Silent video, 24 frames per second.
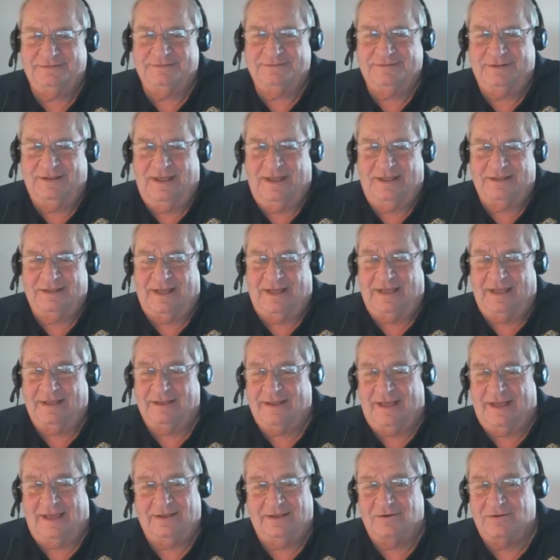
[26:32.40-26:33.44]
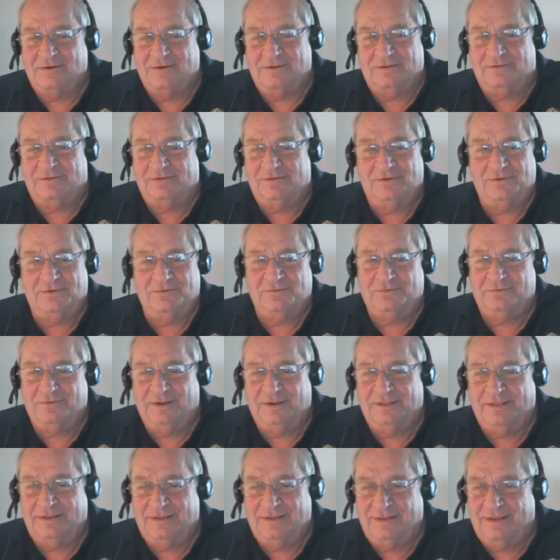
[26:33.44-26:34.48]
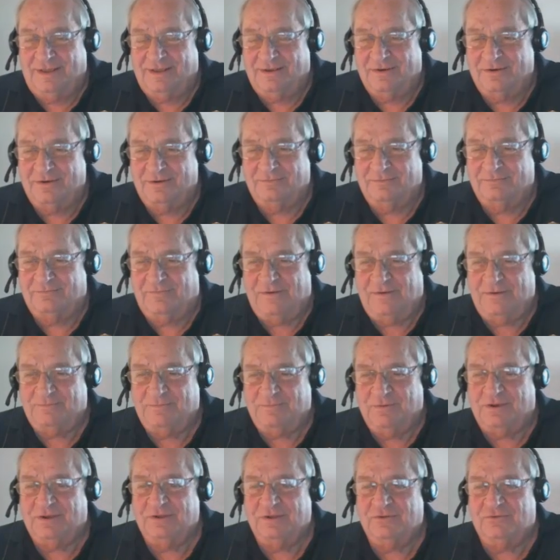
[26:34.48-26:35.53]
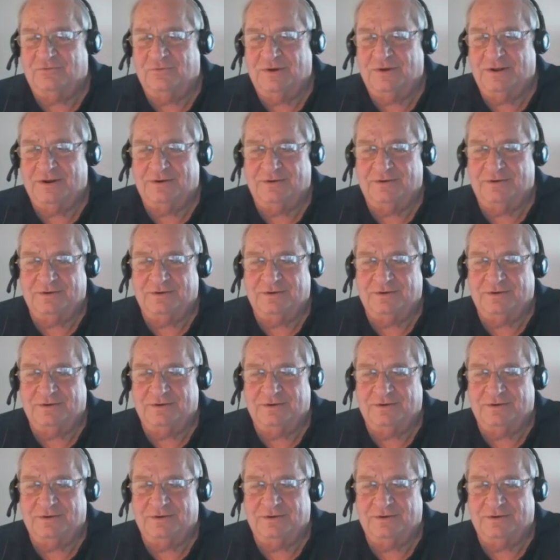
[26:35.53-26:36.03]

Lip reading: Yeah, I go to 2, really. I go to Facebook and Twitter.